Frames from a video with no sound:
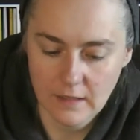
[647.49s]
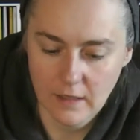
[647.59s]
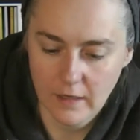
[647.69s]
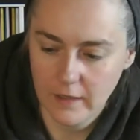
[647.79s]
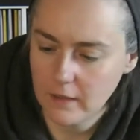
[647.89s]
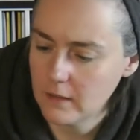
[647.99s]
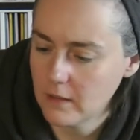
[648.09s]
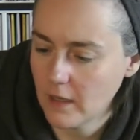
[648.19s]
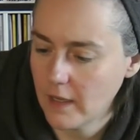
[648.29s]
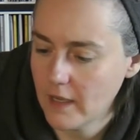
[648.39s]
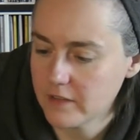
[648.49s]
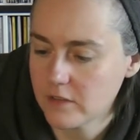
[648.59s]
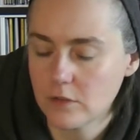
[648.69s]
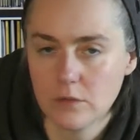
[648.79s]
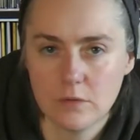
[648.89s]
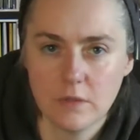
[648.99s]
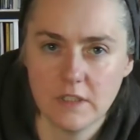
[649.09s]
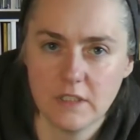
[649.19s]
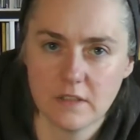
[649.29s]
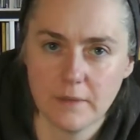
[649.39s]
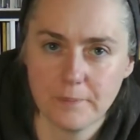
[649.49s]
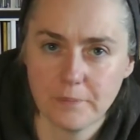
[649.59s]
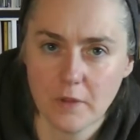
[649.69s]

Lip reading: I asked Juanita,